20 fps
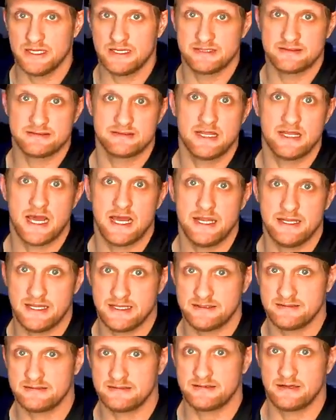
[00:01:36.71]
It's not
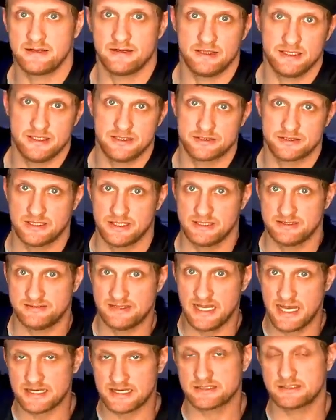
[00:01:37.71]
necessarily a
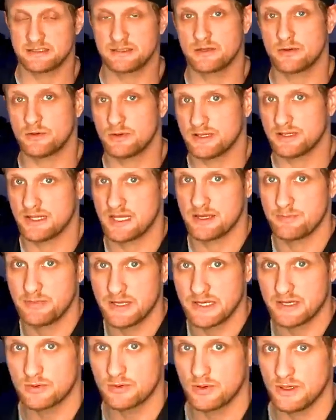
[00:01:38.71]
transaction coin like
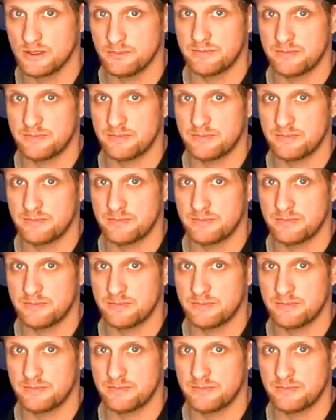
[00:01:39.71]
Bitcoin,